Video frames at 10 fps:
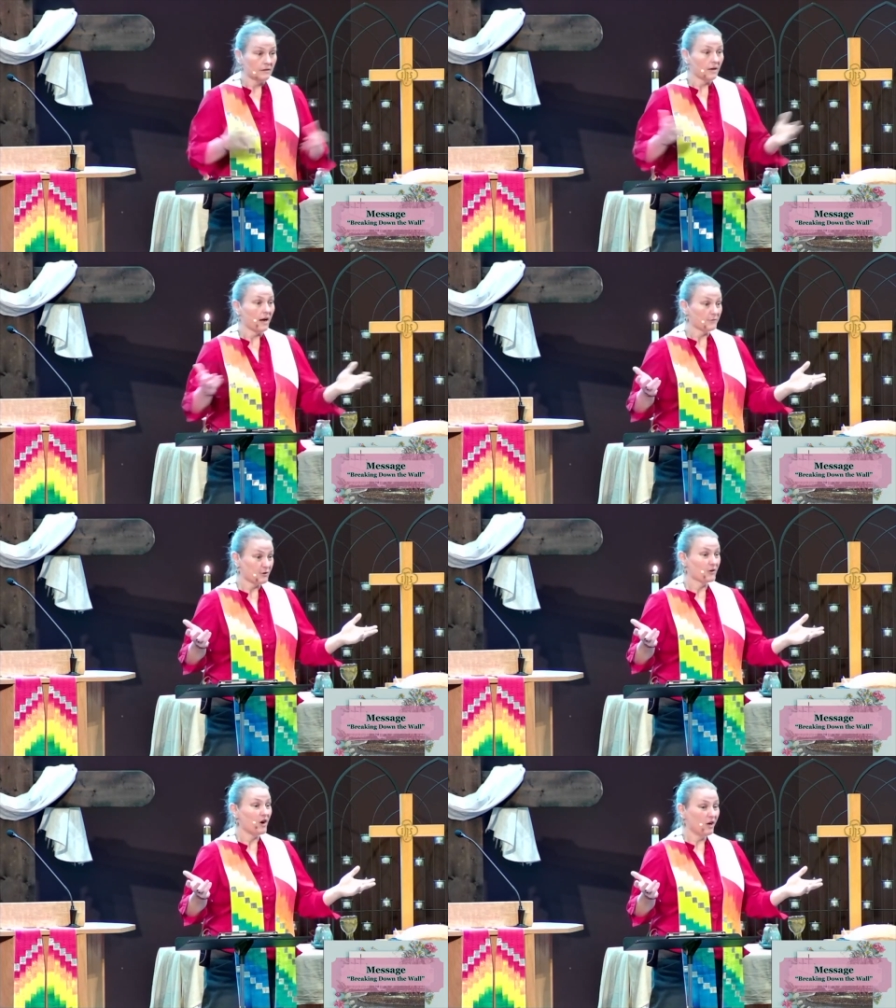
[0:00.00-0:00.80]
I'm
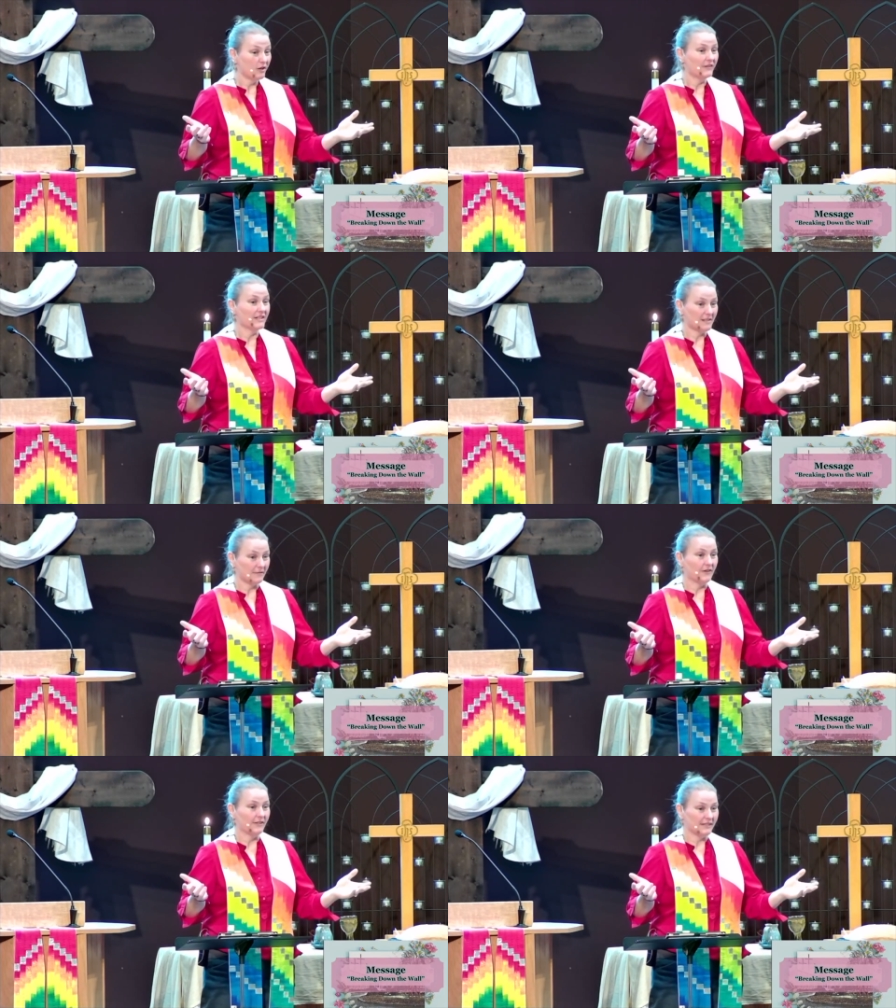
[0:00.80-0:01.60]
sure all of us have
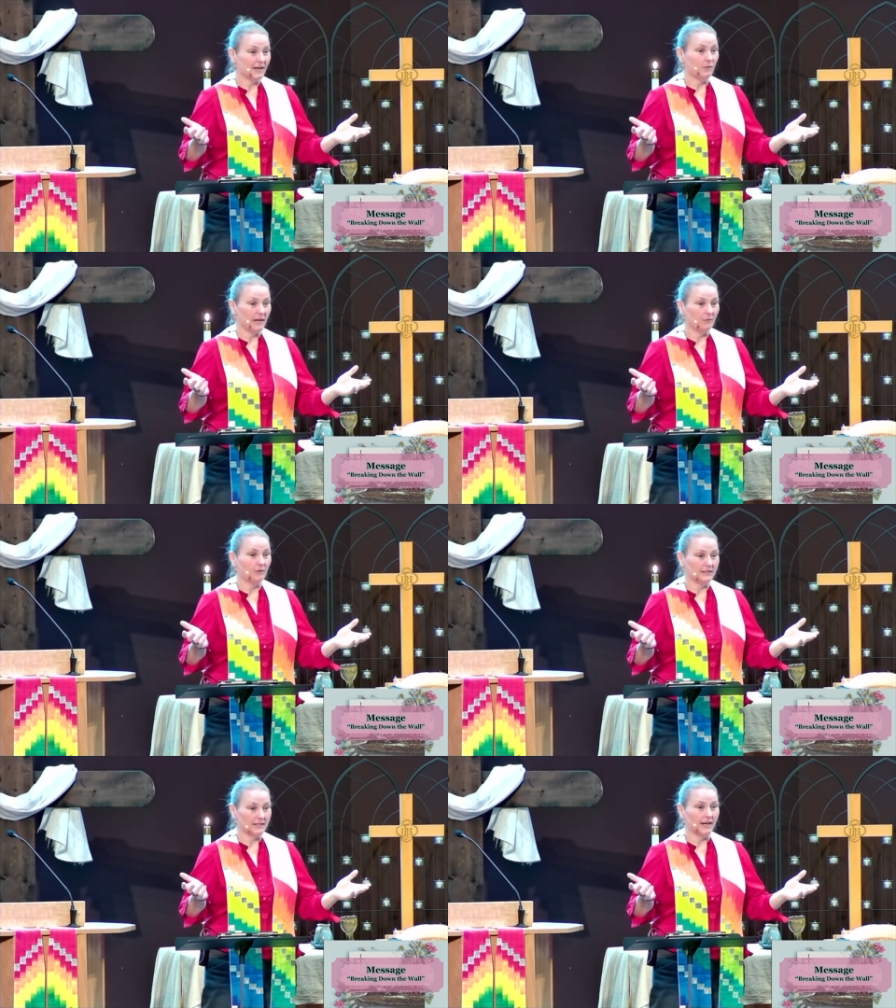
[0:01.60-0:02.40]
felt that way at
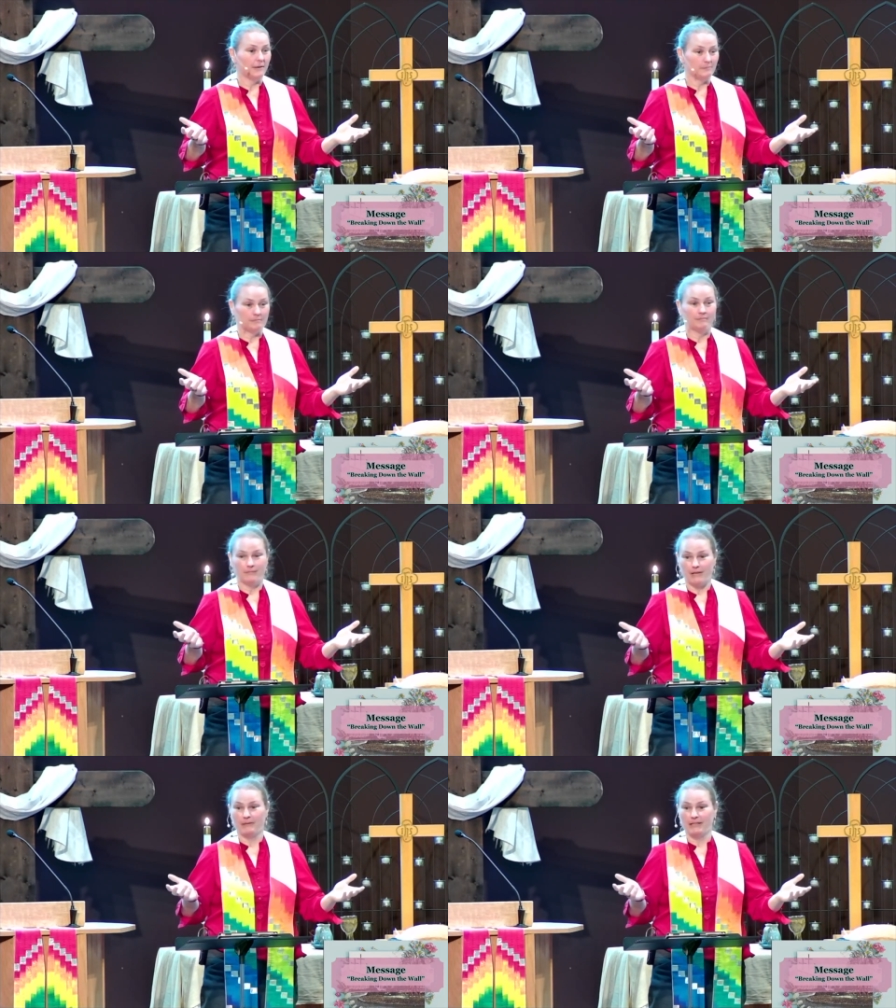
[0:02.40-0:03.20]
one time.
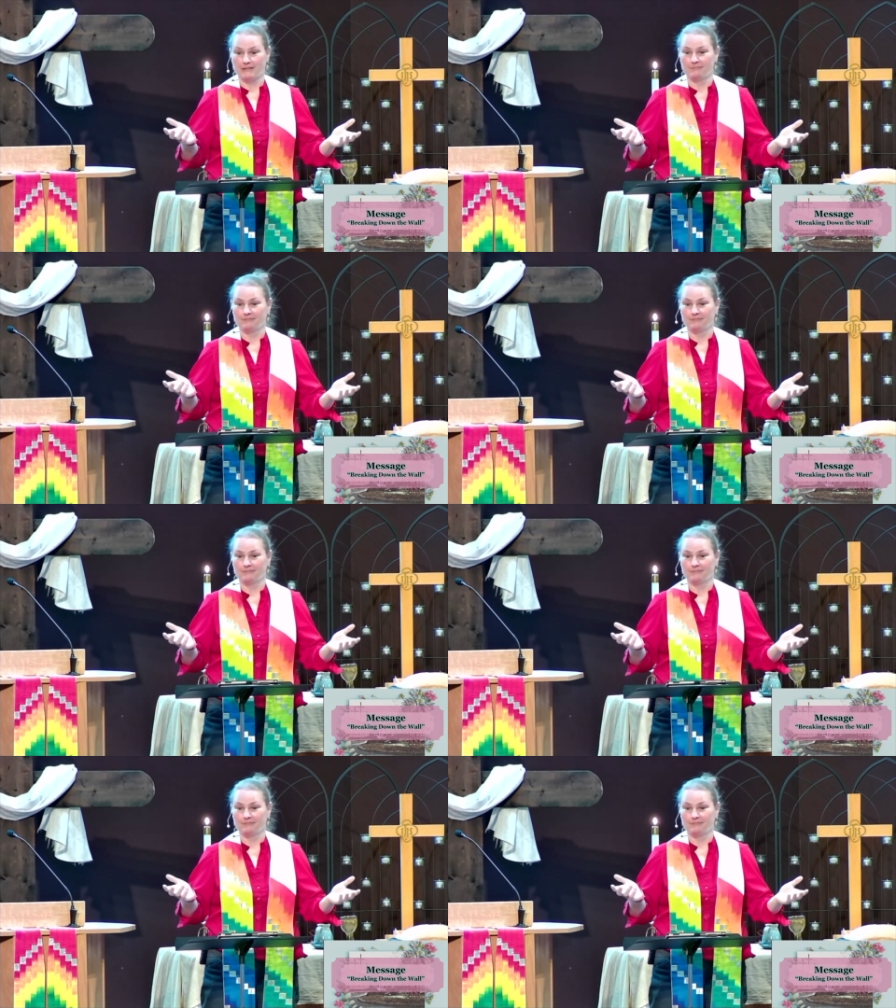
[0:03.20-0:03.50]
Amen.